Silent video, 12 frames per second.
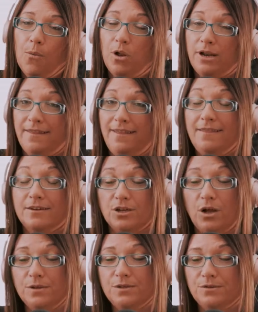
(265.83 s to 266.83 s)
Well, and I think there's
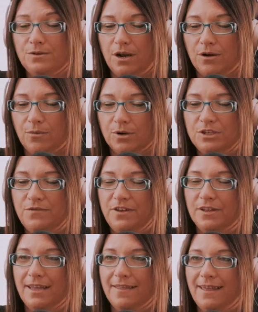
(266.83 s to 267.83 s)
also not a worse
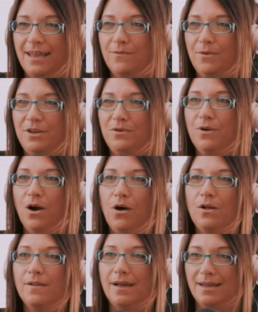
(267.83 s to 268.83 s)
feeling than when you
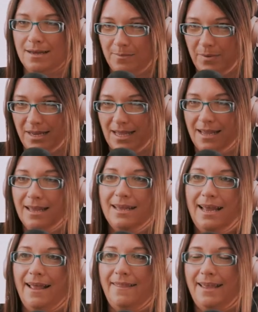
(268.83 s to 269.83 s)
call a company
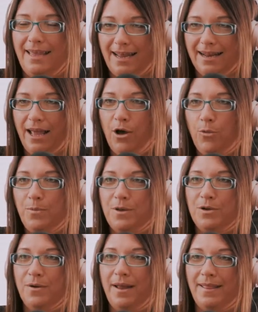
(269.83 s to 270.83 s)
and they can't help
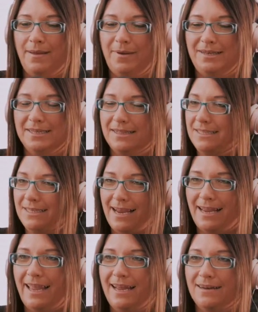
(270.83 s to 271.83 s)
you and they basically
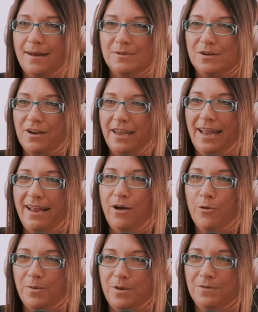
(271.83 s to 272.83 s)
say, I can't, I'm sorry, I can't
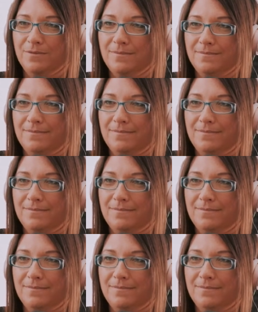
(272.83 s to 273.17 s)
help you.